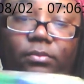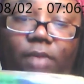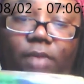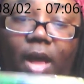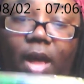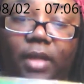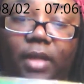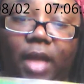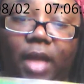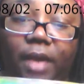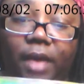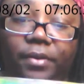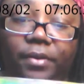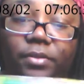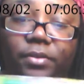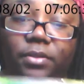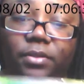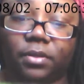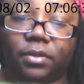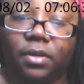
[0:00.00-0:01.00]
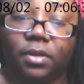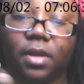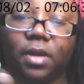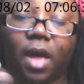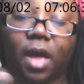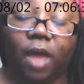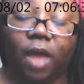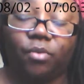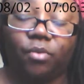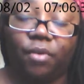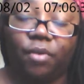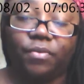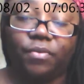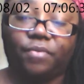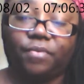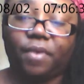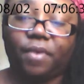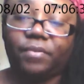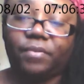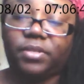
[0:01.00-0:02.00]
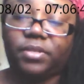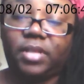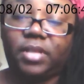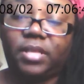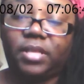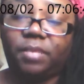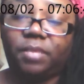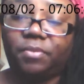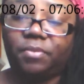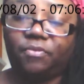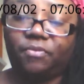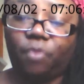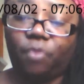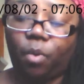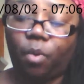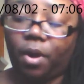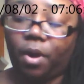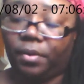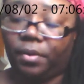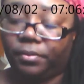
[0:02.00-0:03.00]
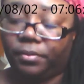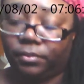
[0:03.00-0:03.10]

highlighters. I don't know if you've ever seen them before,